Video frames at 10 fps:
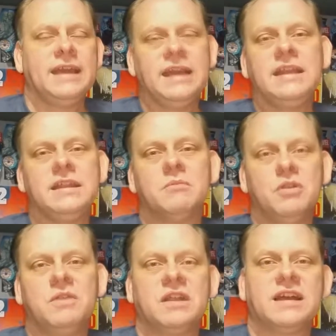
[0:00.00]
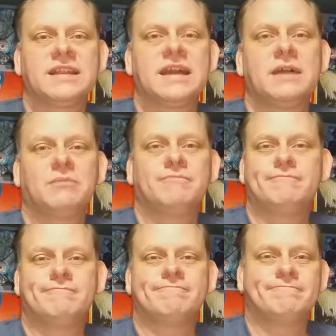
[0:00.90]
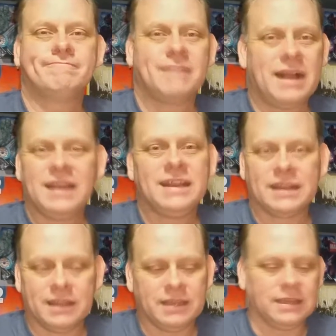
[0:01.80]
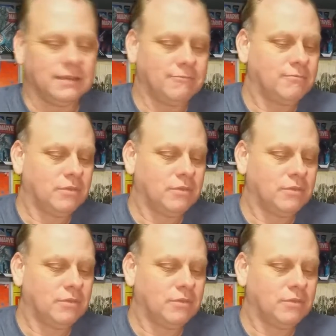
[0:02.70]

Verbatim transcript: Ending the movie like that, I didn't like it.